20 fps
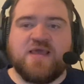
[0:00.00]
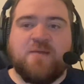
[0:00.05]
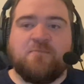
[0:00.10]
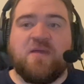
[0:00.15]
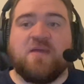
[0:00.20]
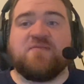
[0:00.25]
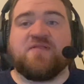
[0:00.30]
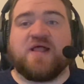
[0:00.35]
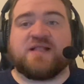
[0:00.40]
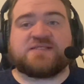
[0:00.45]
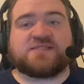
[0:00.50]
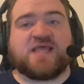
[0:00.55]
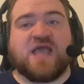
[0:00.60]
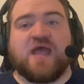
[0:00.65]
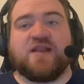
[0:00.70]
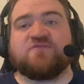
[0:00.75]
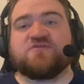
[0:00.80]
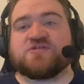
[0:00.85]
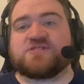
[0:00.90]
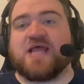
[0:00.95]
maybe that's
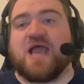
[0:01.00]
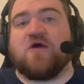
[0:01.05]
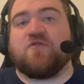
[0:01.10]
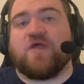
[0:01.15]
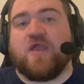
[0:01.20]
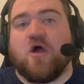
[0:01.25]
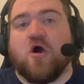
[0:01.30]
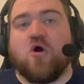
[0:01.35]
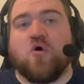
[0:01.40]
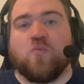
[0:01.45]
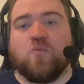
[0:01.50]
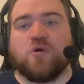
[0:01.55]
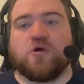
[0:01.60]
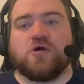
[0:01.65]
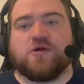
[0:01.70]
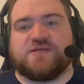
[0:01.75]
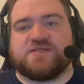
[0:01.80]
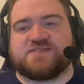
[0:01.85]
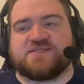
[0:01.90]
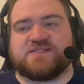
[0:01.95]
kind of just how they all
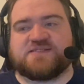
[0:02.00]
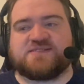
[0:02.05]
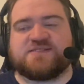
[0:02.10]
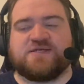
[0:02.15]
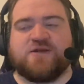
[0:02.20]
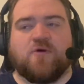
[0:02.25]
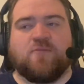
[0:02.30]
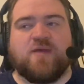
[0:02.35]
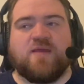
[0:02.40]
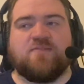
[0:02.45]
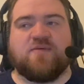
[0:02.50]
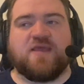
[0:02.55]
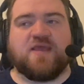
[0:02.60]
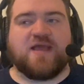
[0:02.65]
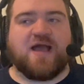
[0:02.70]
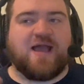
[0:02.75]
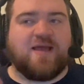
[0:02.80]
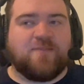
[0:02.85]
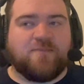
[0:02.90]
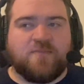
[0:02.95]
were. Is it's, maybe
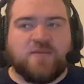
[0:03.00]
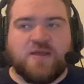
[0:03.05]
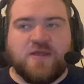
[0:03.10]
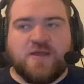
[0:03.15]
I'm